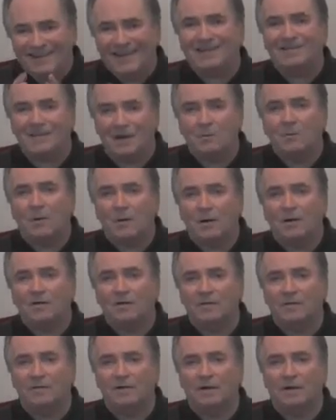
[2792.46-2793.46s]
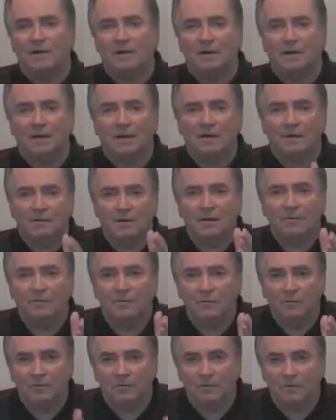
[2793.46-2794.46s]
Yes, I want understanding.
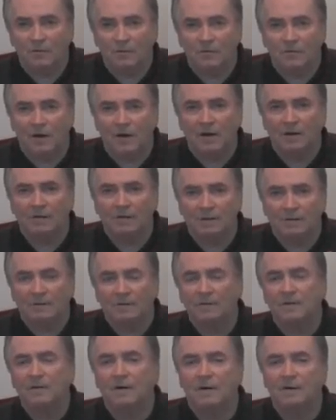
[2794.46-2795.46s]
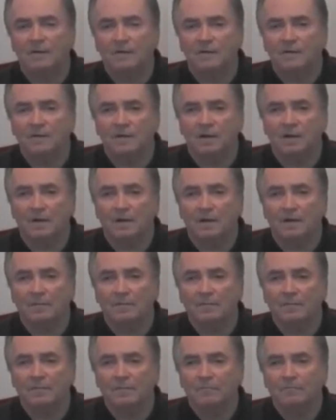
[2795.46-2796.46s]
Yes, you should desire and seek understanding.
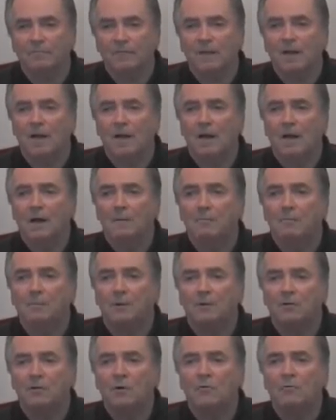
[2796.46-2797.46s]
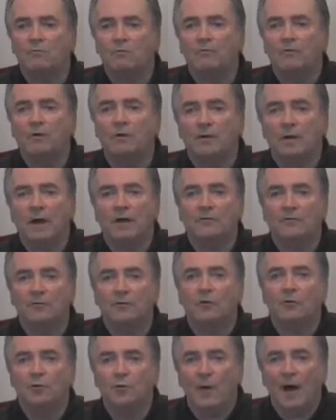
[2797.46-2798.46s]
But don't feel as
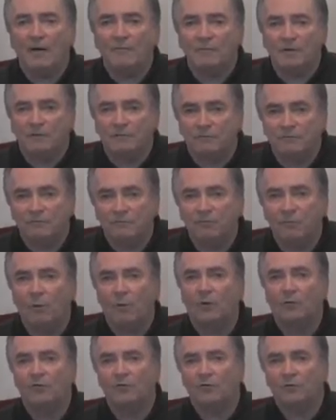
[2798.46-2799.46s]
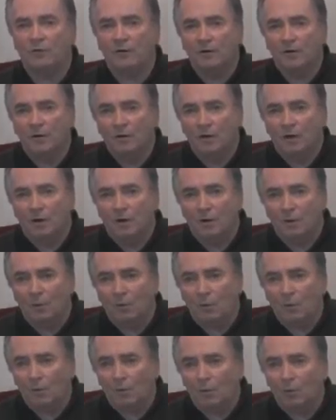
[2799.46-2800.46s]
though you have to force
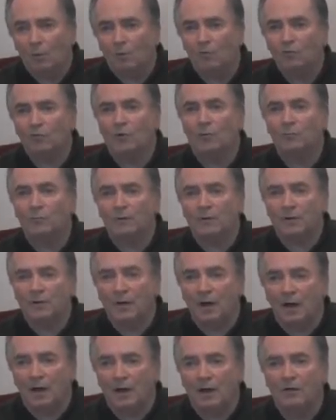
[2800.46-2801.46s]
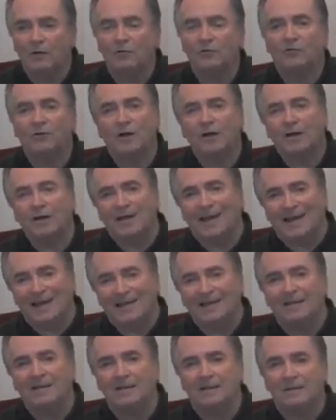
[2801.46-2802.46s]
something, an understanding,
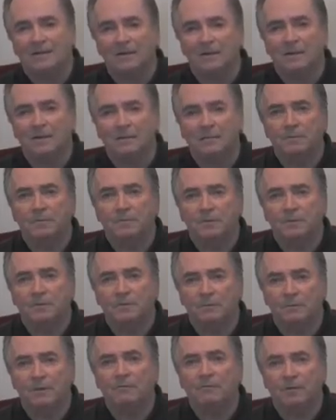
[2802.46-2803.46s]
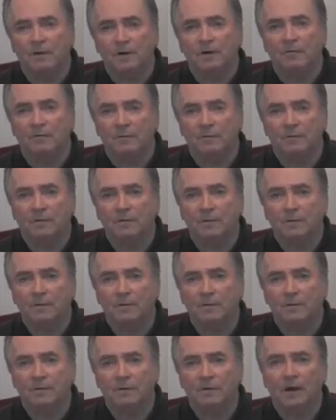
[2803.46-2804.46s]
into the, to the revelation,
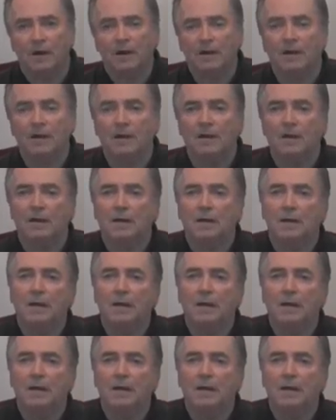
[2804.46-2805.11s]
okay?